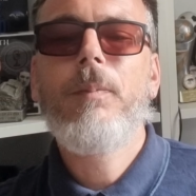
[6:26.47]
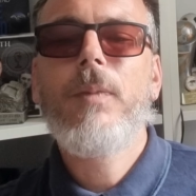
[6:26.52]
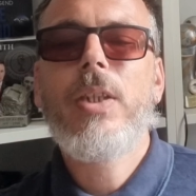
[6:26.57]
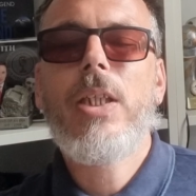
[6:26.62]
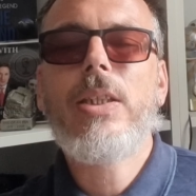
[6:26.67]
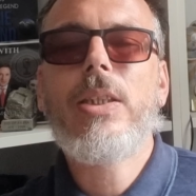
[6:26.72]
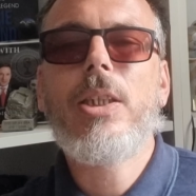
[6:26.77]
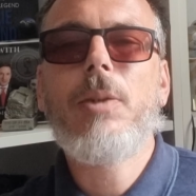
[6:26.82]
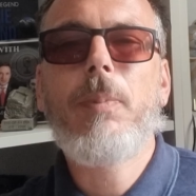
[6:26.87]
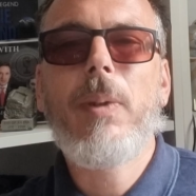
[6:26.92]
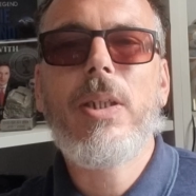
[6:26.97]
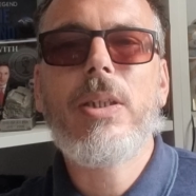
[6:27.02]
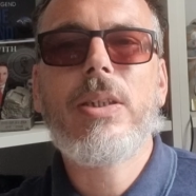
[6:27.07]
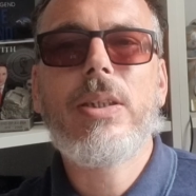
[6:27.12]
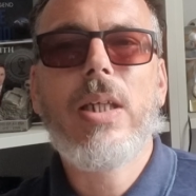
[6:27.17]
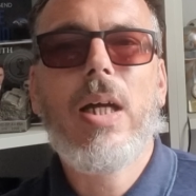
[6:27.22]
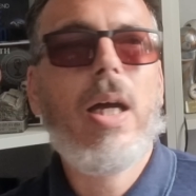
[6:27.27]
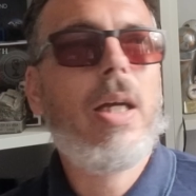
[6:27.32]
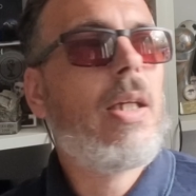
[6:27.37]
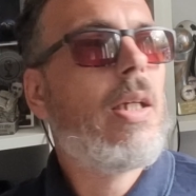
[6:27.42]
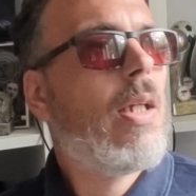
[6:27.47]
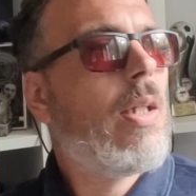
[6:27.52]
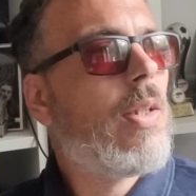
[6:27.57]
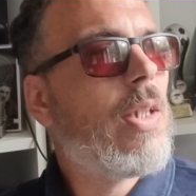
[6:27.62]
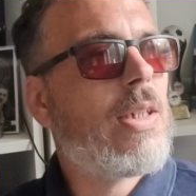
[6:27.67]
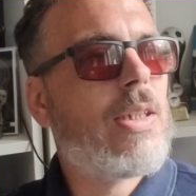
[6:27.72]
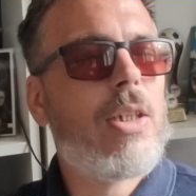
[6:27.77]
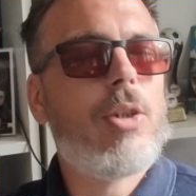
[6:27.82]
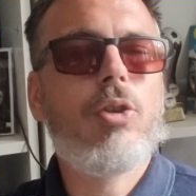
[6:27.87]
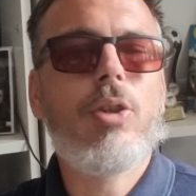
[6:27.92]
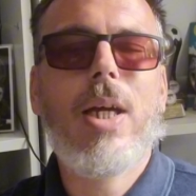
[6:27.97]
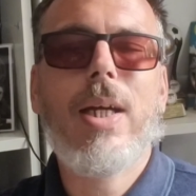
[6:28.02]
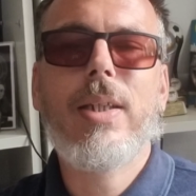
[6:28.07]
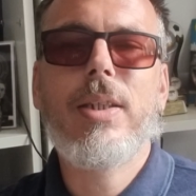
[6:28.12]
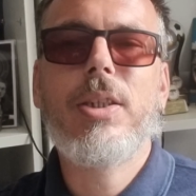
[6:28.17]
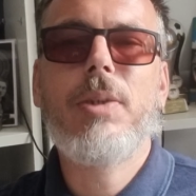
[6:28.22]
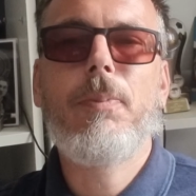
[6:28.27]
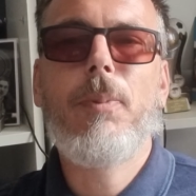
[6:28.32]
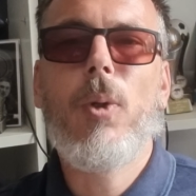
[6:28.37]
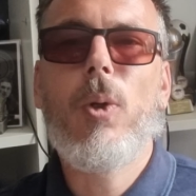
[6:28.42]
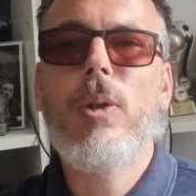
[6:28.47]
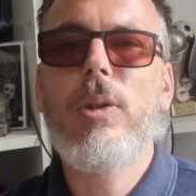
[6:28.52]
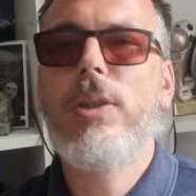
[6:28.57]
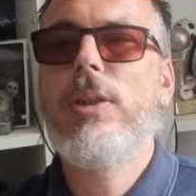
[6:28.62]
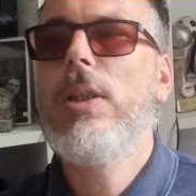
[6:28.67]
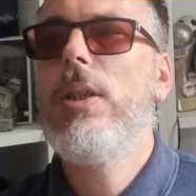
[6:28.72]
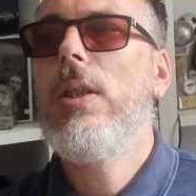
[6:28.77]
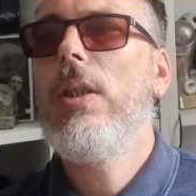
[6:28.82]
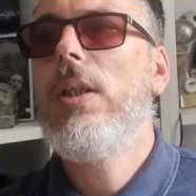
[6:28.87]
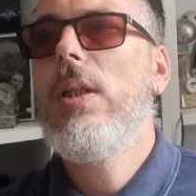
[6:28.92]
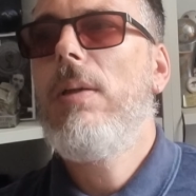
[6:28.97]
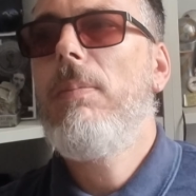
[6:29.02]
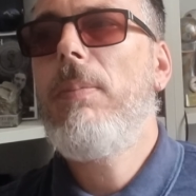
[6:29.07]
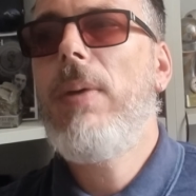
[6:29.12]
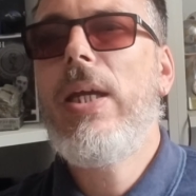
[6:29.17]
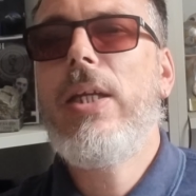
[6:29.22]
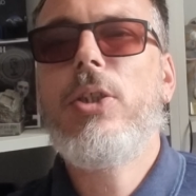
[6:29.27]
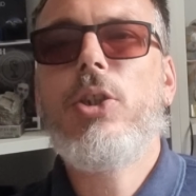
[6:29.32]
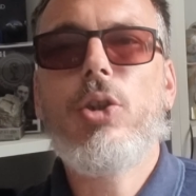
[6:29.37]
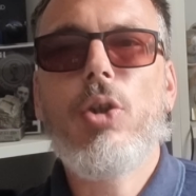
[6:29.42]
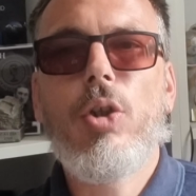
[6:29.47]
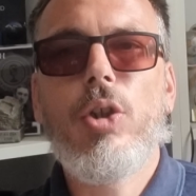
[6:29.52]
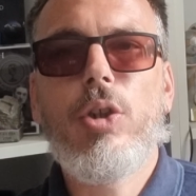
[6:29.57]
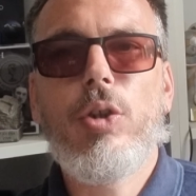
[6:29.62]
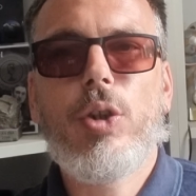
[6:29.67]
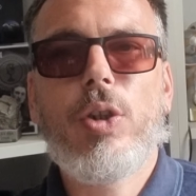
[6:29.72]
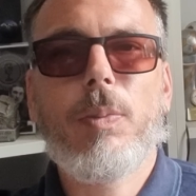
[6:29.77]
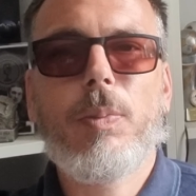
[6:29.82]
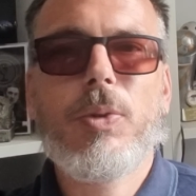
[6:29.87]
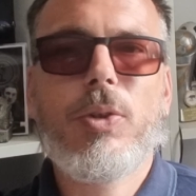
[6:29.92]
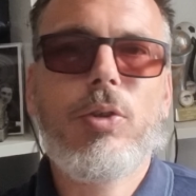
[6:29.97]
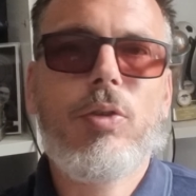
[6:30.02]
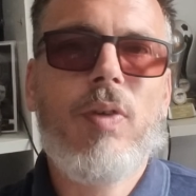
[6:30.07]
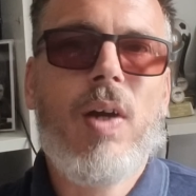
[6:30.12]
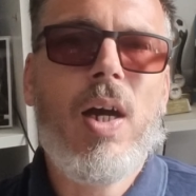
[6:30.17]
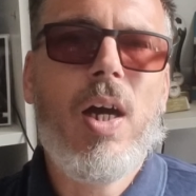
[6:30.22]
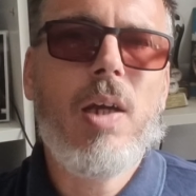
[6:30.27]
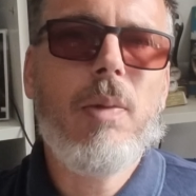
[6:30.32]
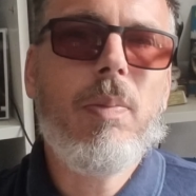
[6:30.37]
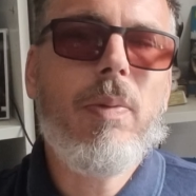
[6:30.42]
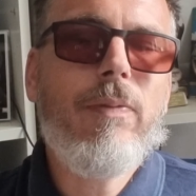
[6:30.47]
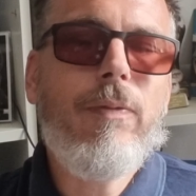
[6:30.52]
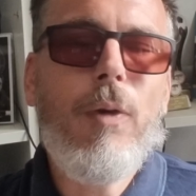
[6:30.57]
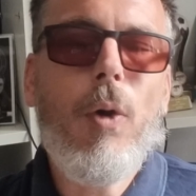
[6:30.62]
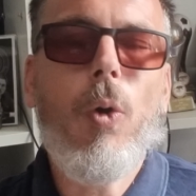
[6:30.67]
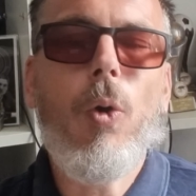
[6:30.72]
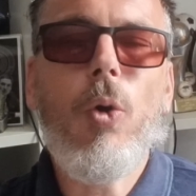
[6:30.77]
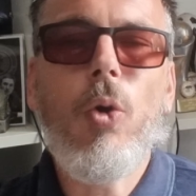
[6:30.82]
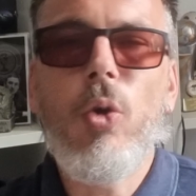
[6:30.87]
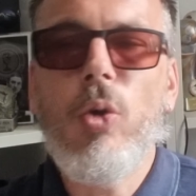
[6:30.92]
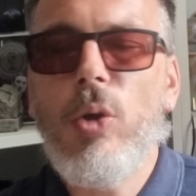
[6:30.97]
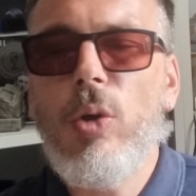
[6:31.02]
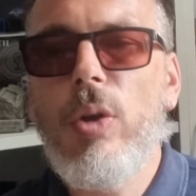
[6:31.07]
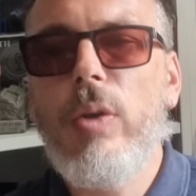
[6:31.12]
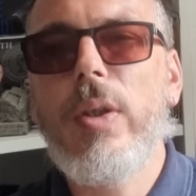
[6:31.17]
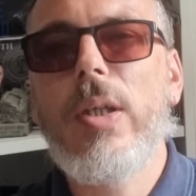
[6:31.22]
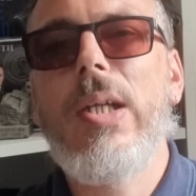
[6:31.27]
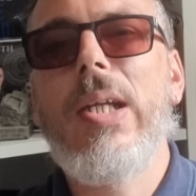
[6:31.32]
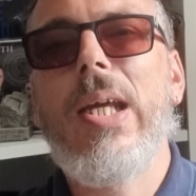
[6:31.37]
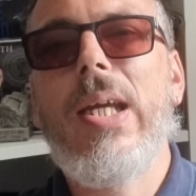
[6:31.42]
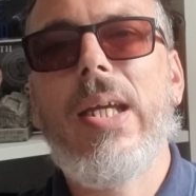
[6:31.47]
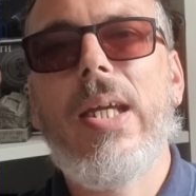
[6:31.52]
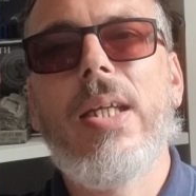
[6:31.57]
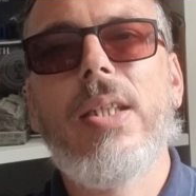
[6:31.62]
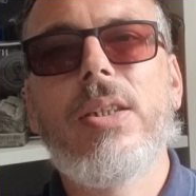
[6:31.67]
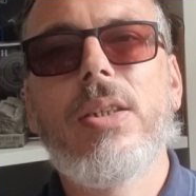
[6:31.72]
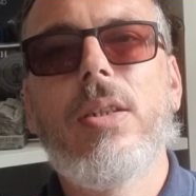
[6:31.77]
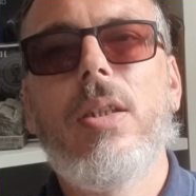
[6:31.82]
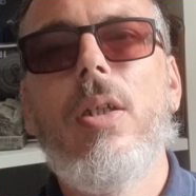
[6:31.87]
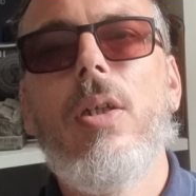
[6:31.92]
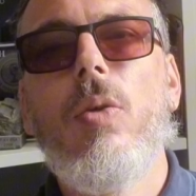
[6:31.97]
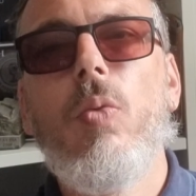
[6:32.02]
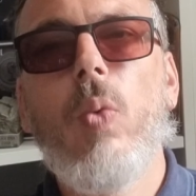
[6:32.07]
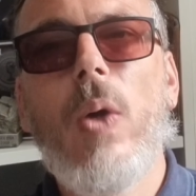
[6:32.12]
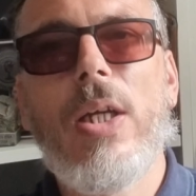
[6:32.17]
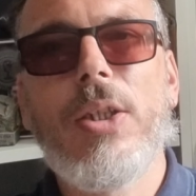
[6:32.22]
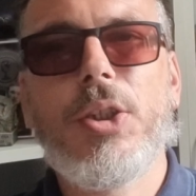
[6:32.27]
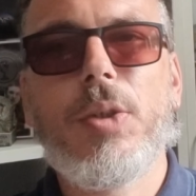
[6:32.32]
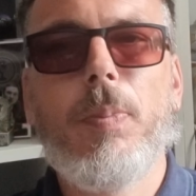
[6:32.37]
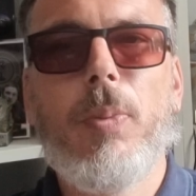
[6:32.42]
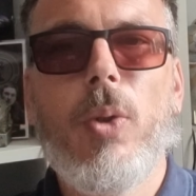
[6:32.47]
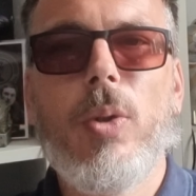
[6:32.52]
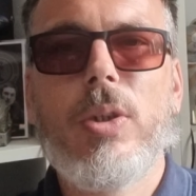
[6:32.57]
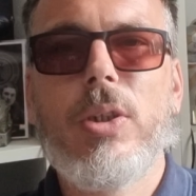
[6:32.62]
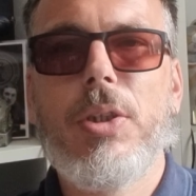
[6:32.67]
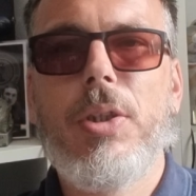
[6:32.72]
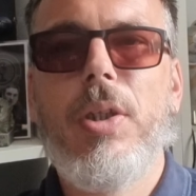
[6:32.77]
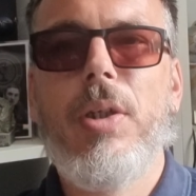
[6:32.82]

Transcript: This has been Si. This is Dragon Sports. Make sure you subscribe for all the latest Welsh sports